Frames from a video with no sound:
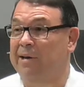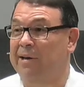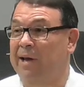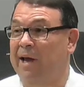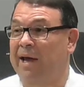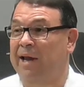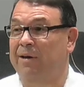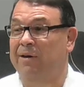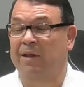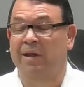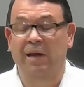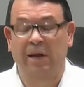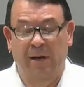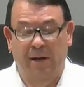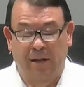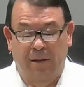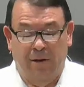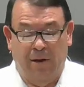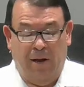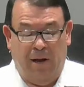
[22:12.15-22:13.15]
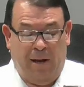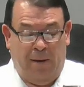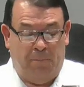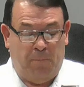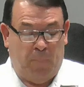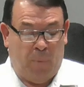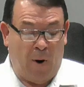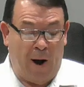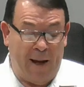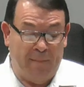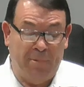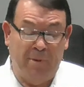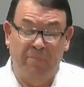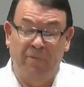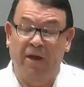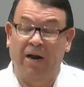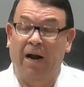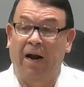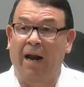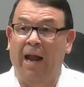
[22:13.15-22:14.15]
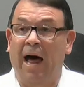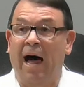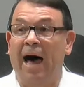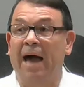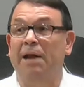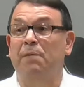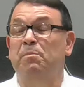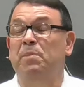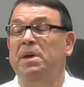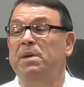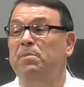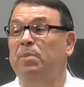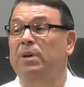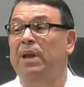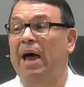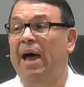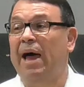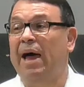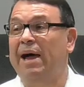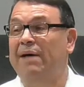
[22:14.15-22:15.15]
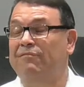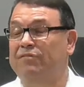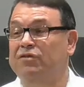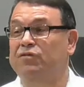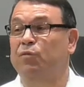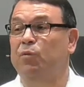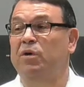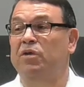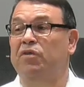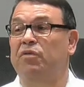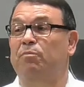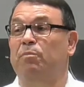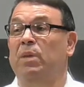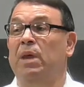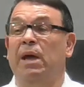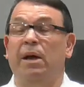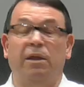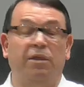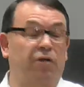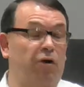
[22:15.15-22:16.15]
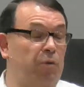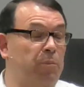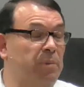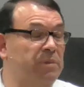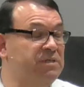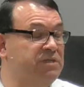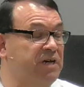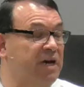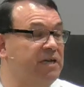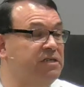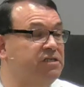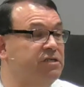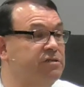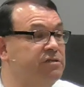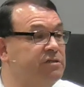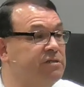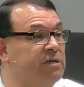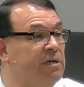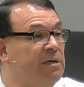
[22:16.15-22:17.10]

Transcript: And a uh, problem that a lot of people have is with their possessions,